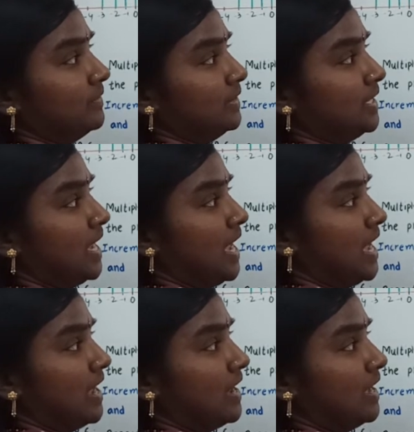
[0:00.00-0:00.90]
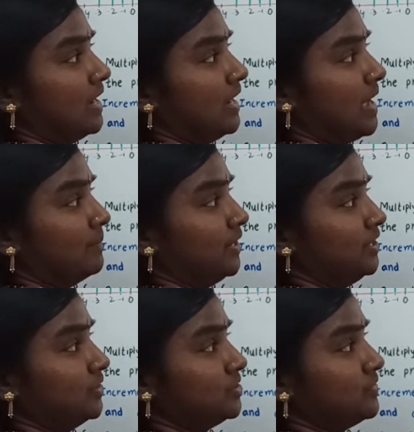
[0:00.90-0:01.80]
the
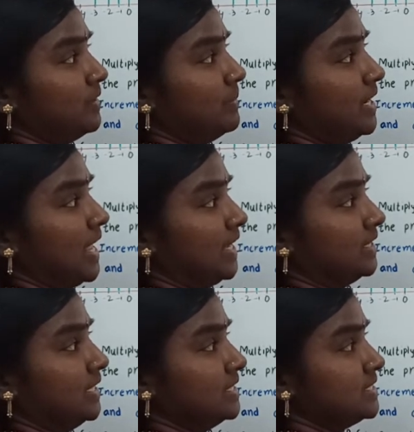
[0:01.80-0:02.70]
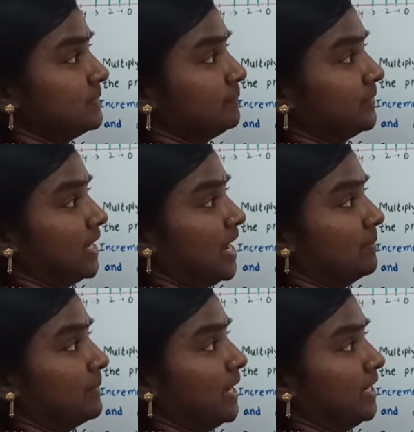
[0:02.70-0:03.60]
amplitudes will be like this,
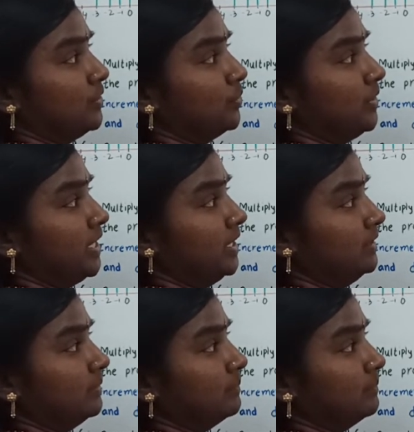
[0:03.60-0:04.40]
and by doing